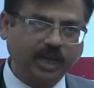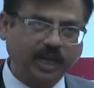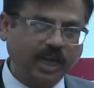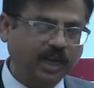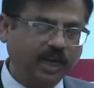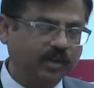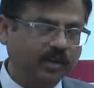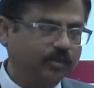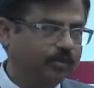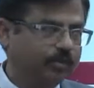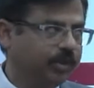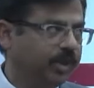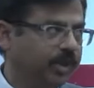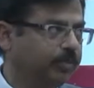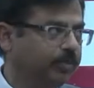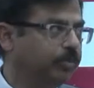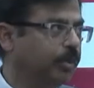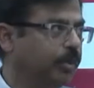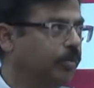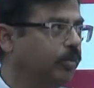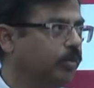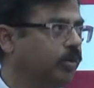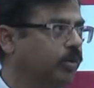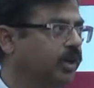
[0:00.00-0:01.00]
can be
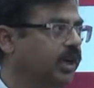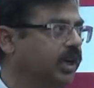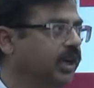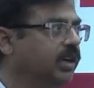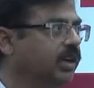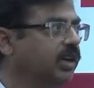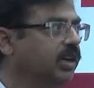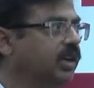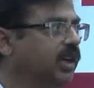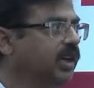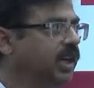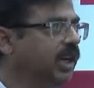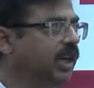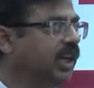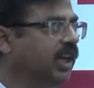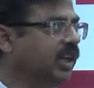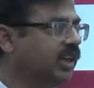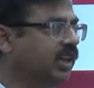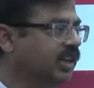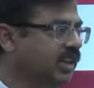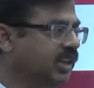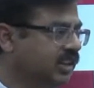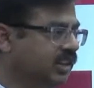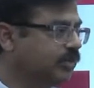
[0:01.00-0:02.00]
promoted
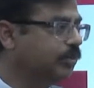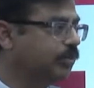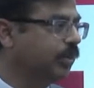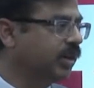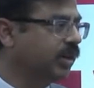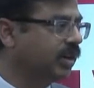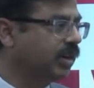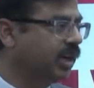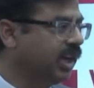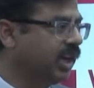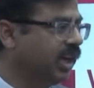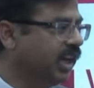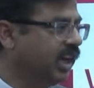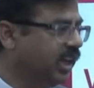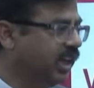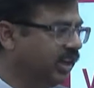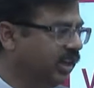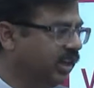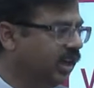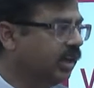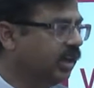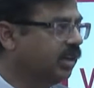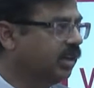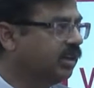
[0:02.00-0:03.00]
in this particular
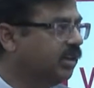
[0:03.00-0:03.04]
area.